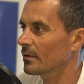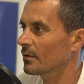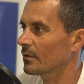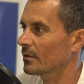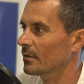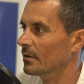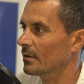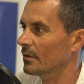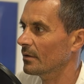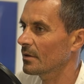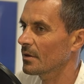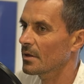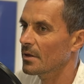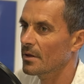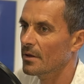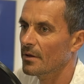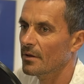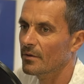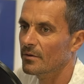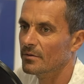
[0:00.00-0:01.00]
or uh,
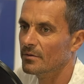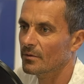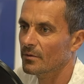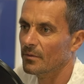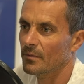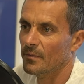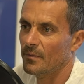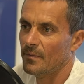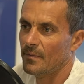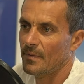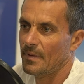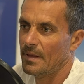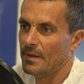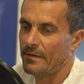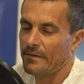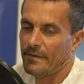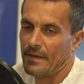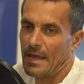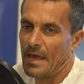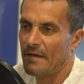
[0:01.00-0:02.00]

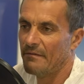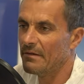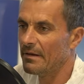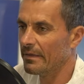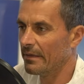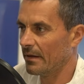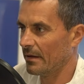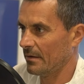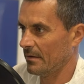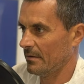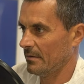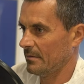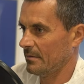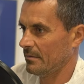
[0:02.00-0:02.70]
everything.